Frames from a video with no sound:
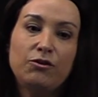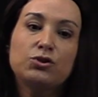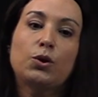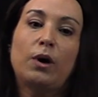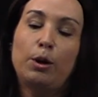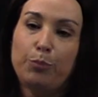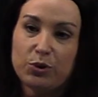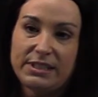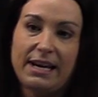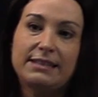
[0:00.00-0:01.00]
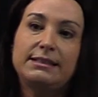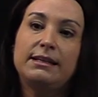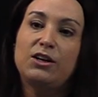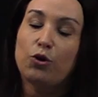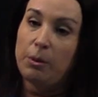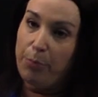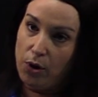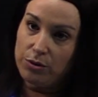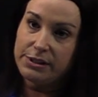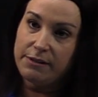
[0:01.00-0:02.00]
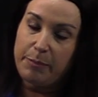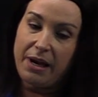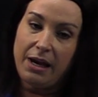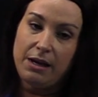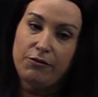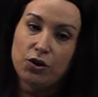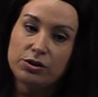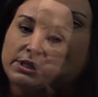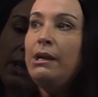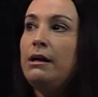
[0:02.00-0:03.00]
so unprotected or impulsive behaviors.